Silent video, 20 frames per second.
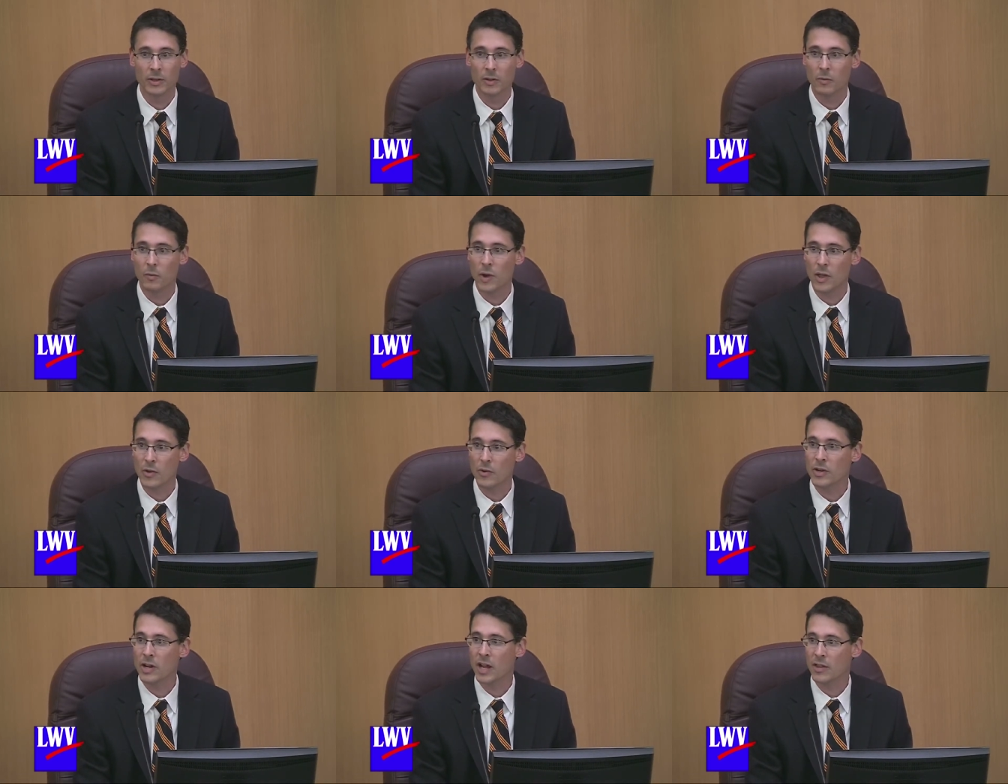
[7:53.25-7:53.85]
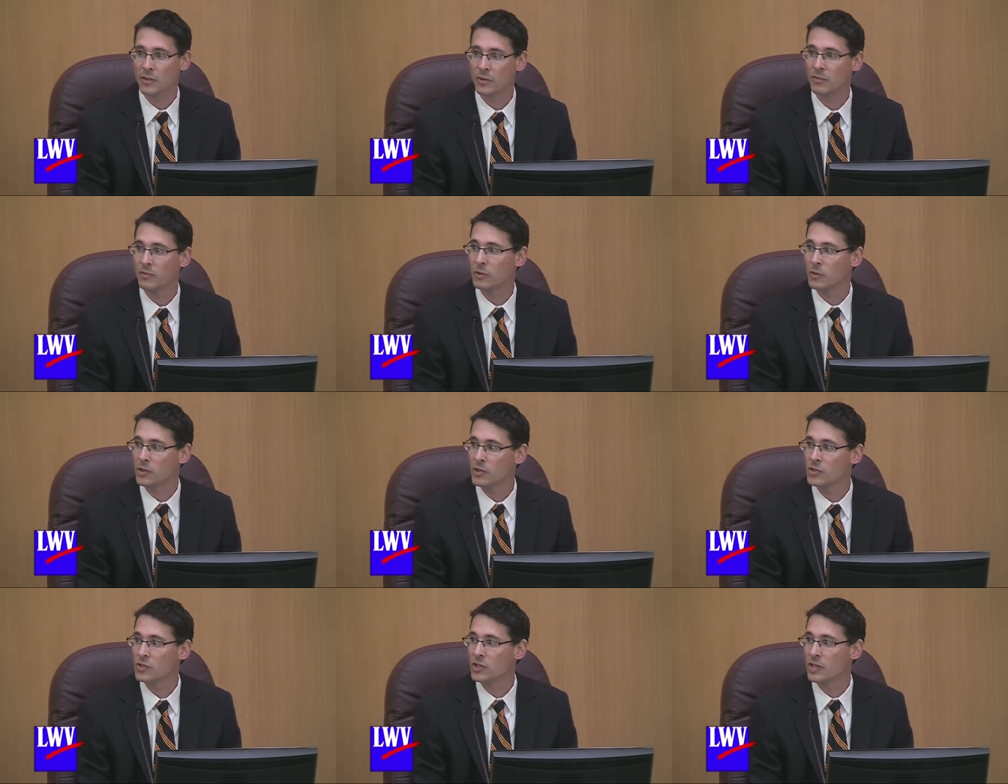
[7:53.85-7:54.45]
whether or not their
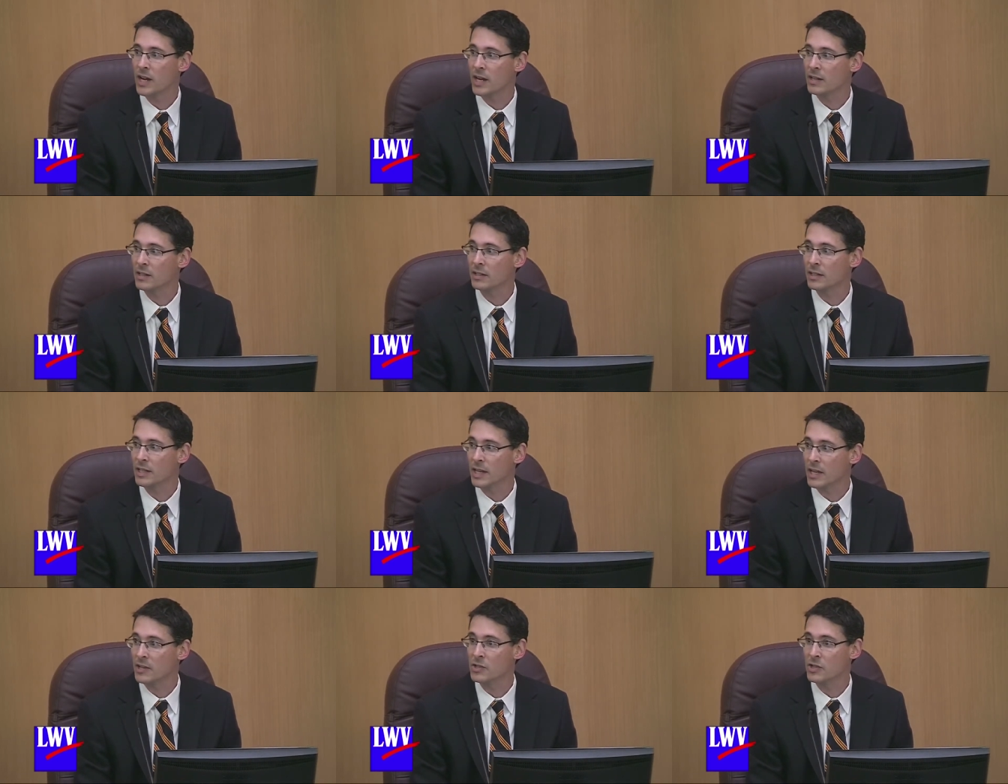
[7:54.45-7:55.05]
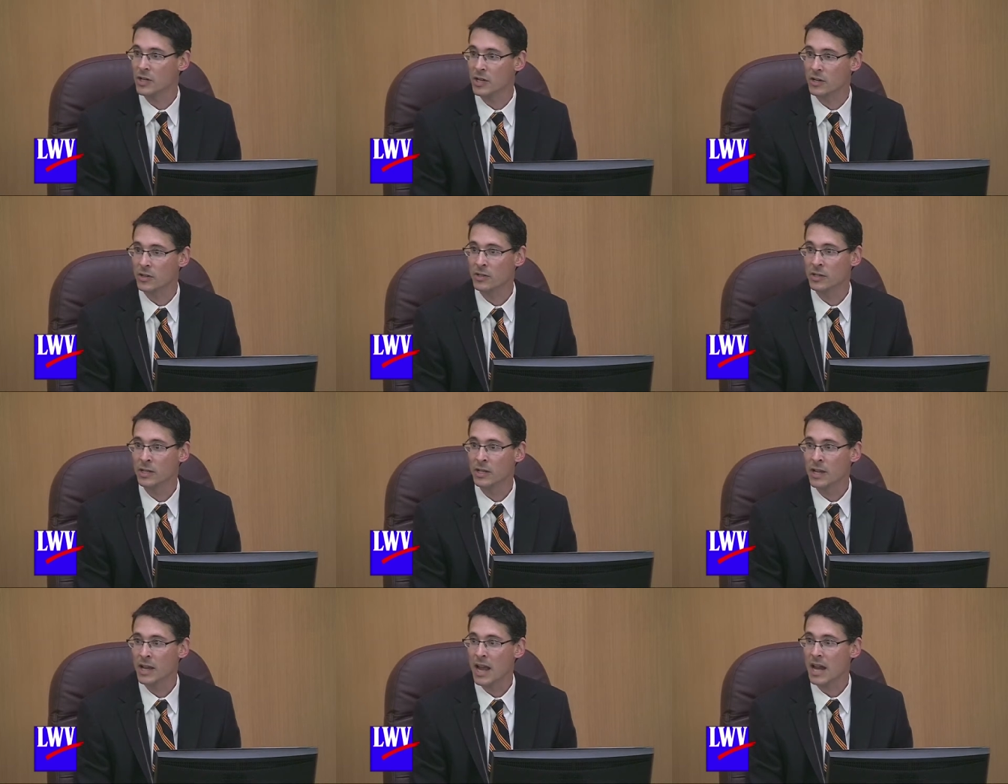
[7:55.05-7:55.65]
food is genetically
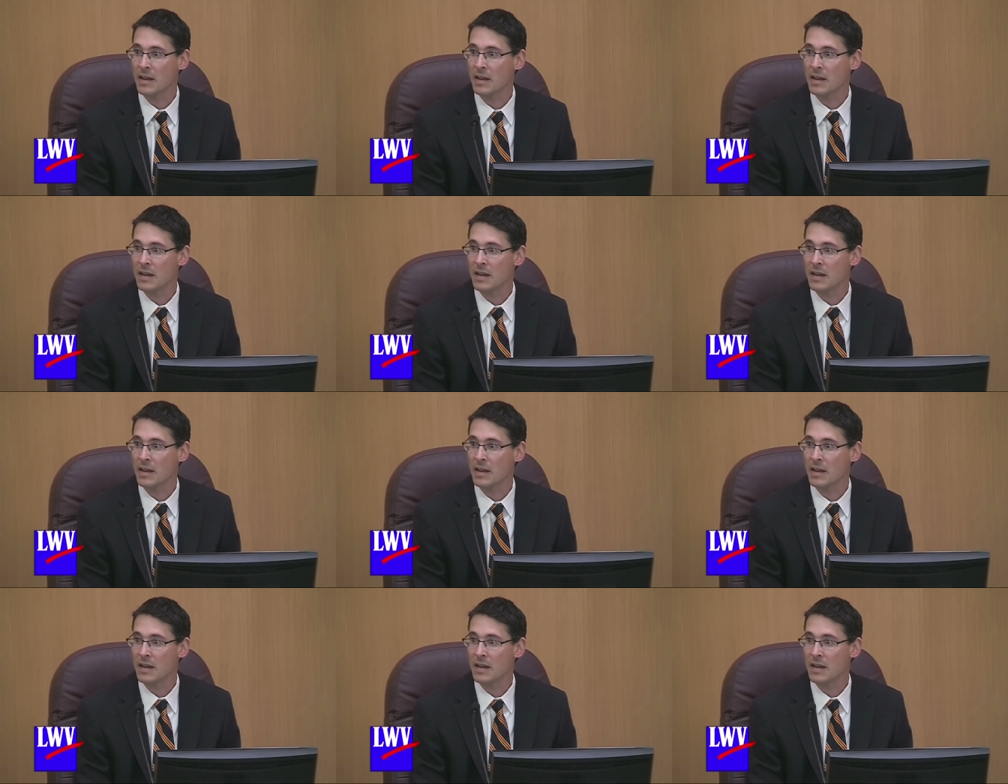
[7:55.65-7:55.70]
engineered.